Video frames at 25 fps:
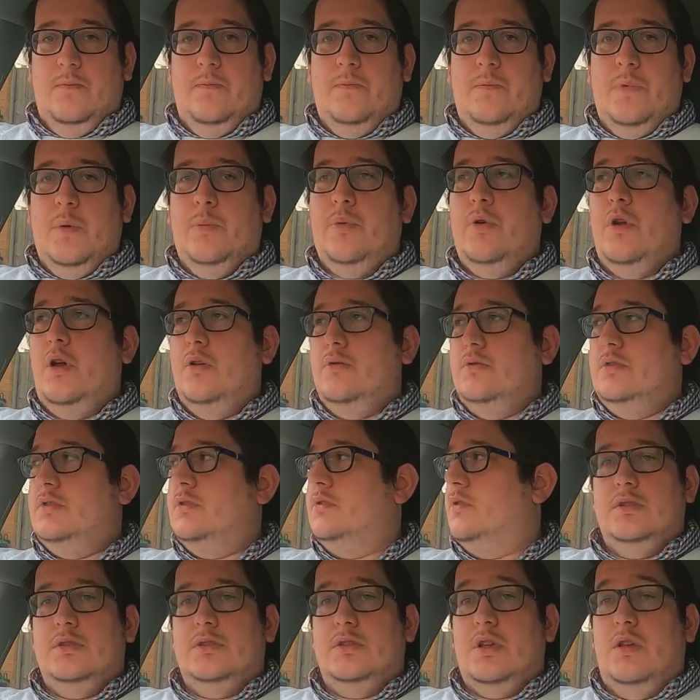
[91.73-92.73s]
The pros.
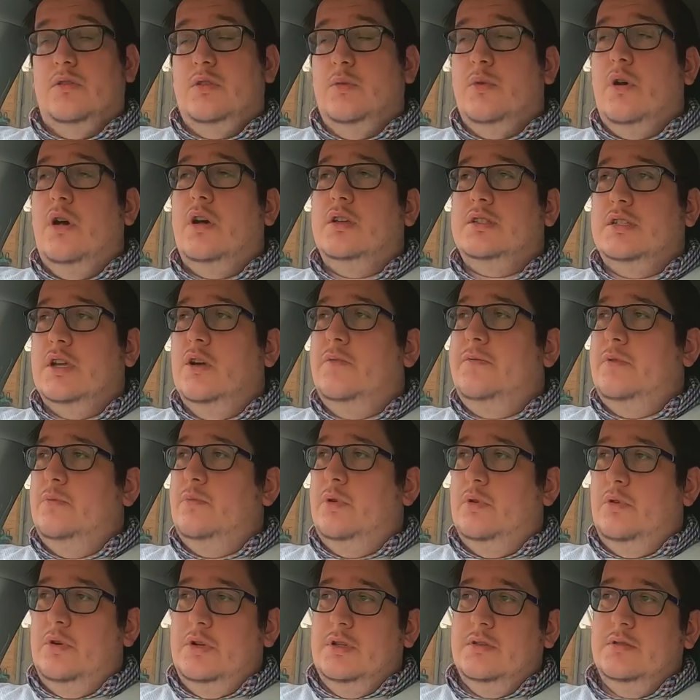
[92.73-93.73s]
So you are
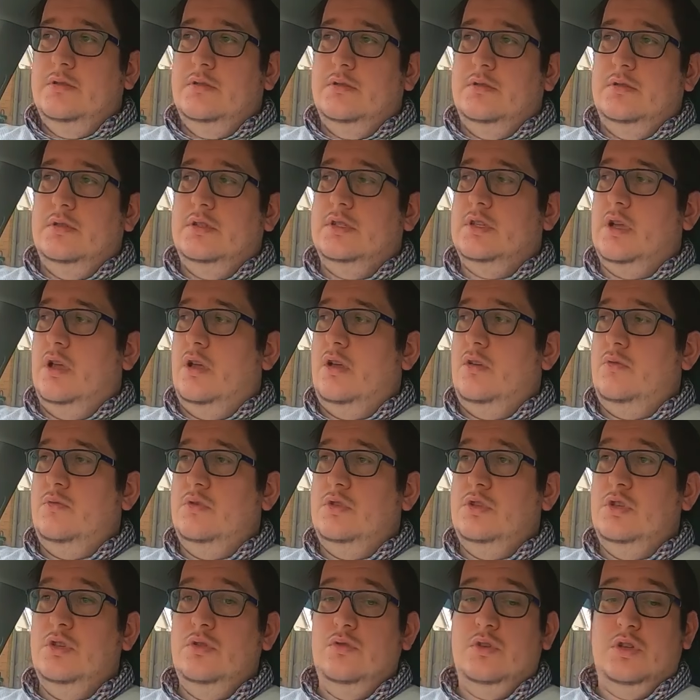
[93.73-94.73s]
self-employed. So
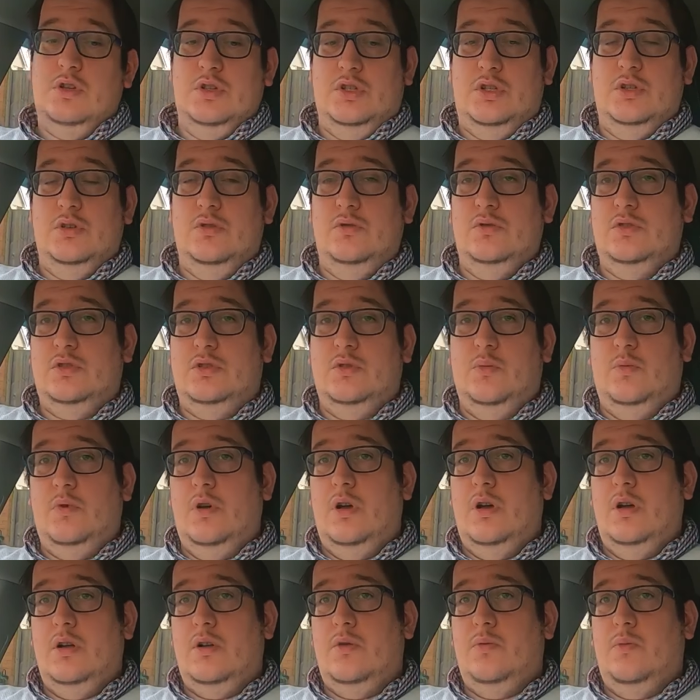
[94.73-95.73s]
you can choose to
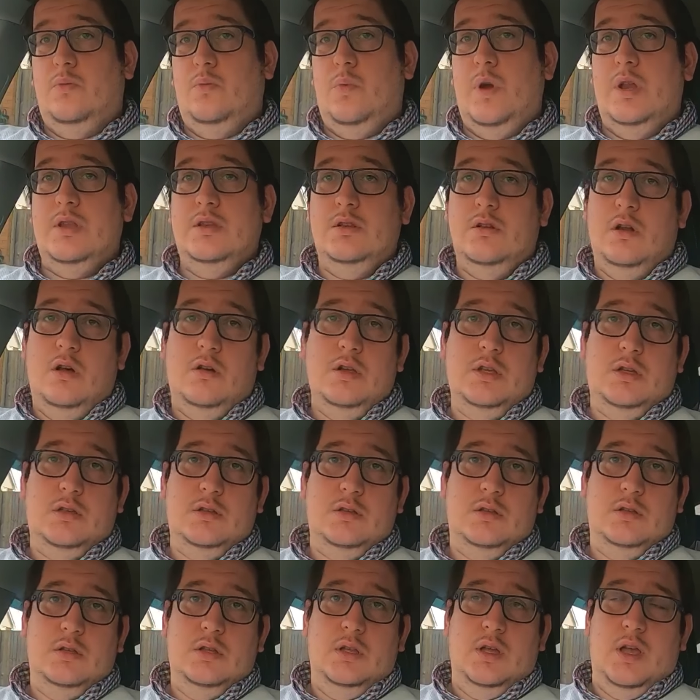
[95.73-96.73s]
work when you like,
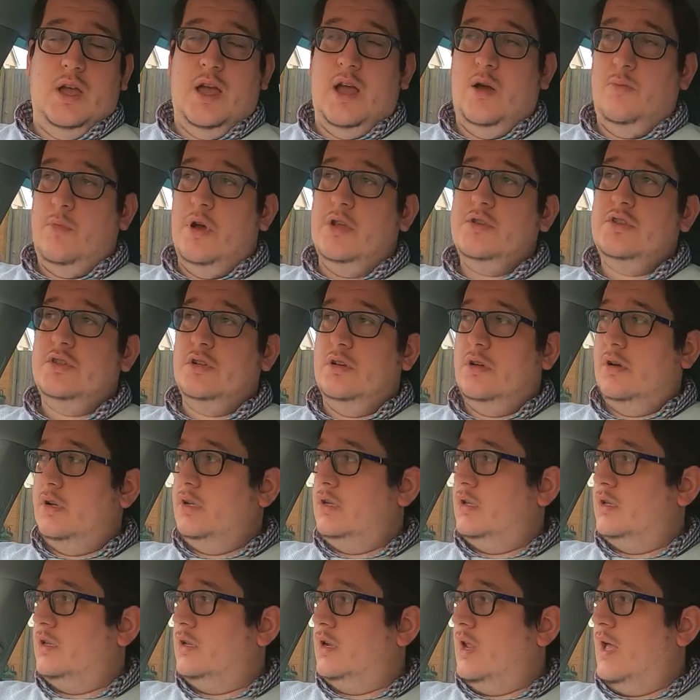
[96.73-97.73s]
how much you
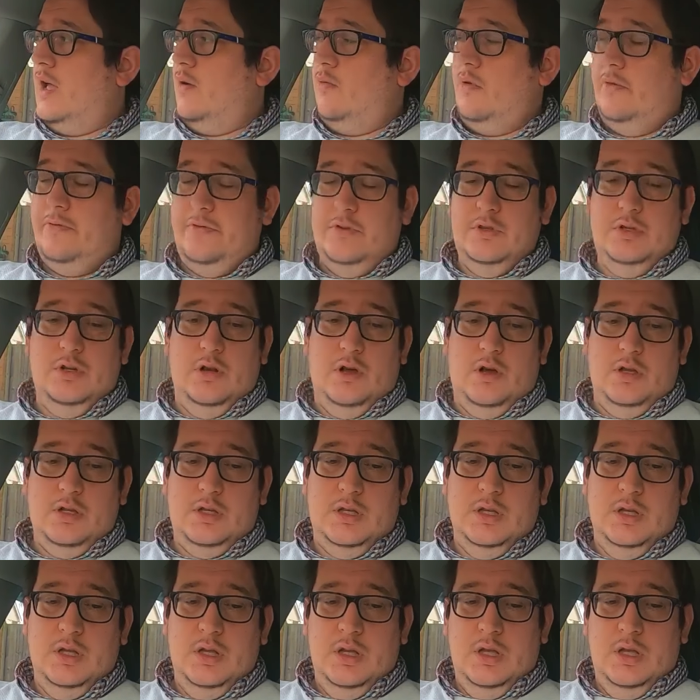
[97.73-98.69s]
like, and how often you like.